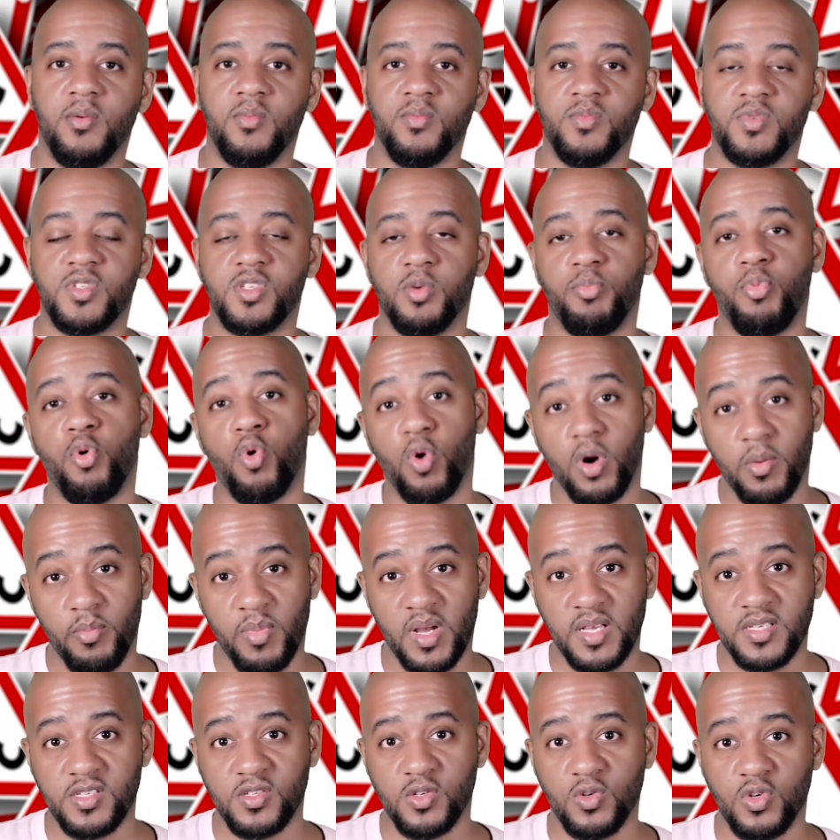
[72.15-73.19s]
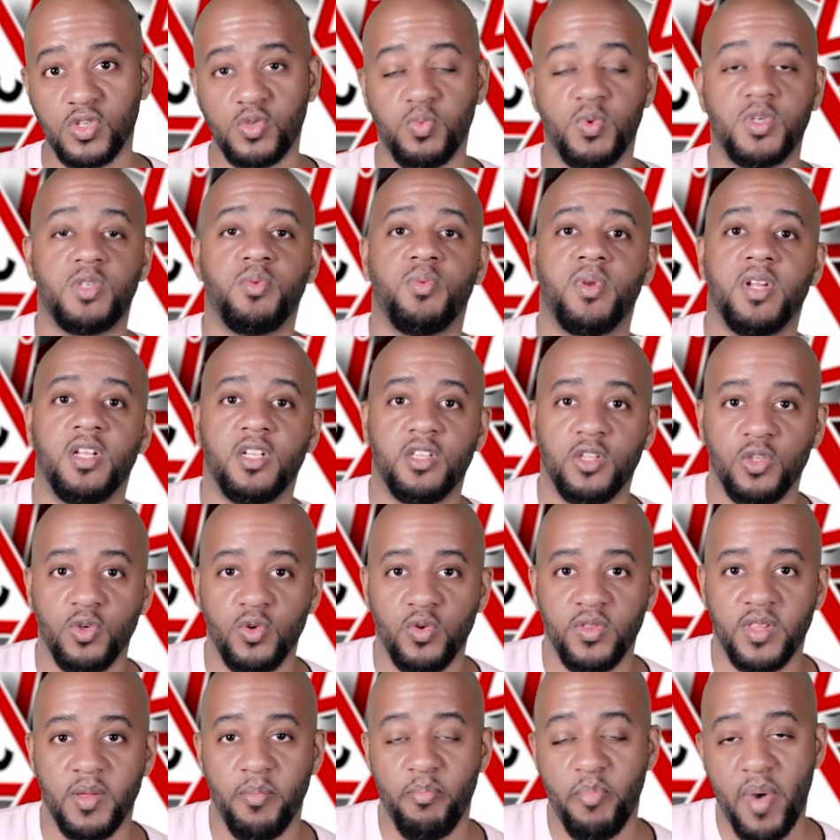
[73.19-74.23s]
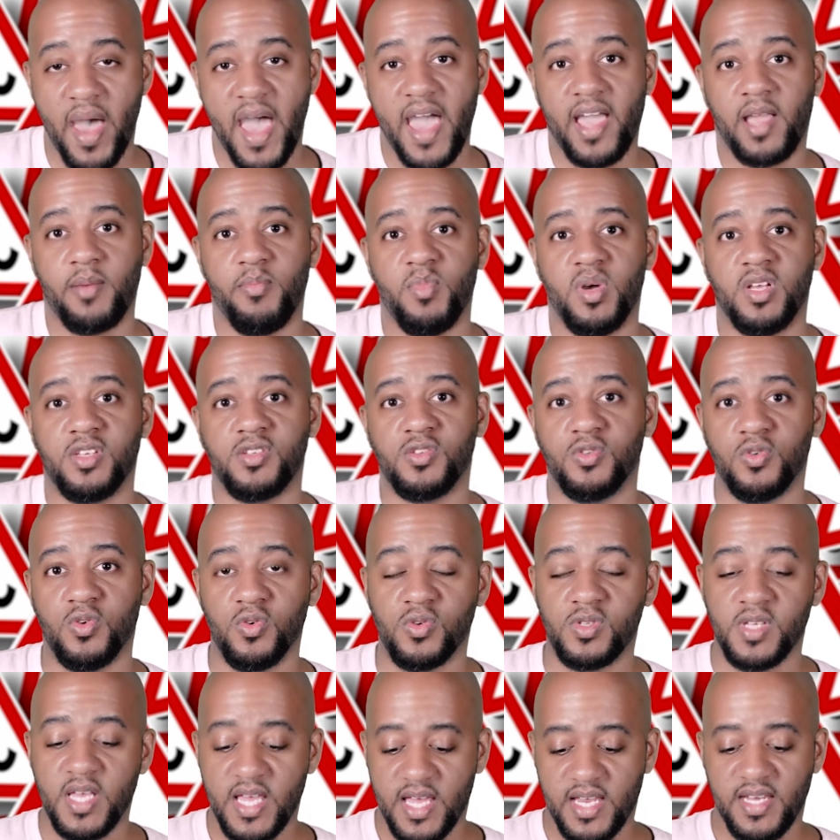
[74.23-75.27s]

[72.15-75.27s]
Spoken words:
support muscles, which would include the back muscles